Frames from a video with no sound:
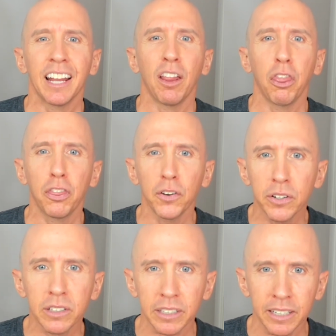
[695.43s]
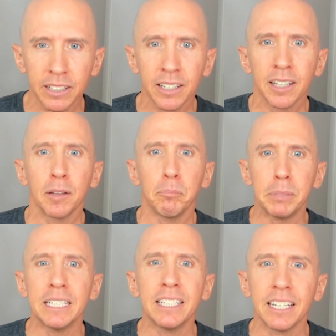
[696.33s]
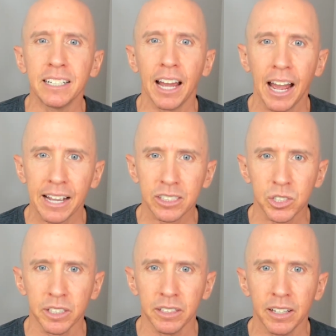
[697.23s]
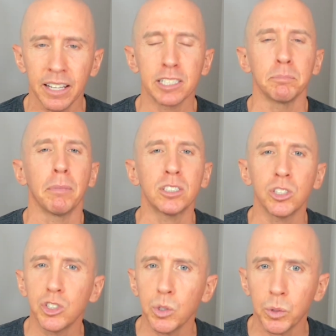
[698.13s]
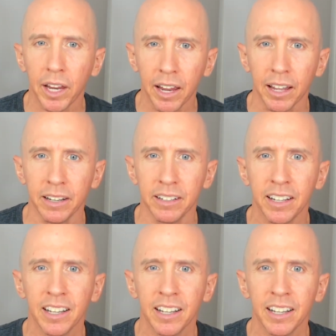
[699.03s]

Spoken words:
And thirdly, be in action as much as you can.